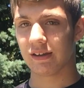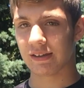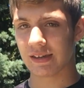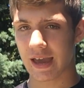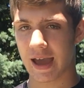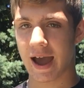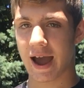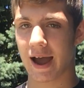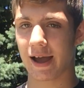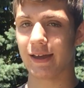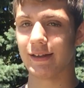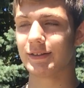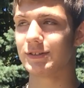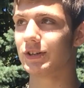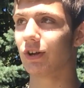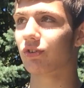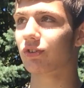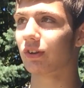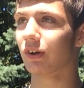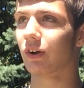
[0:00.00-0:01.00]
Yeah, it's
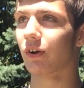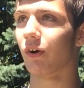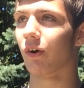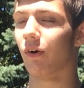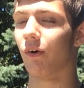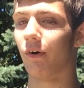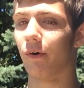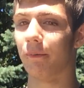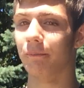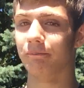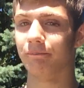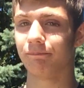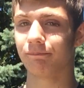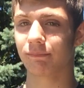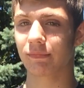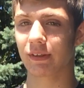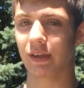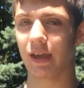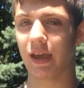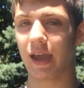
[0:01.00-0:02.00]
just a girl.
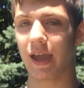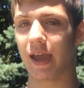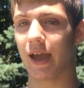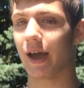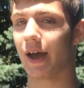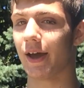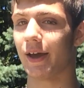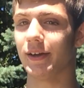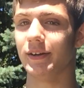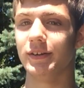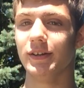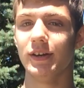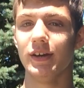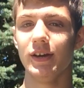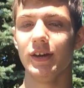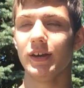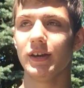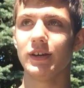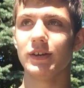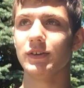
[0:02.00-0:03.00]

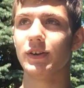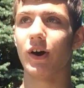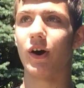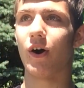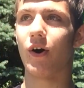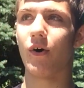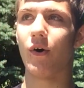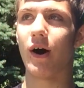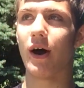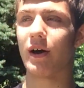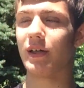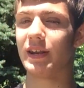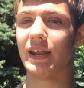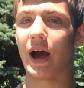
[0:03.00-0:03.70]
And, you know,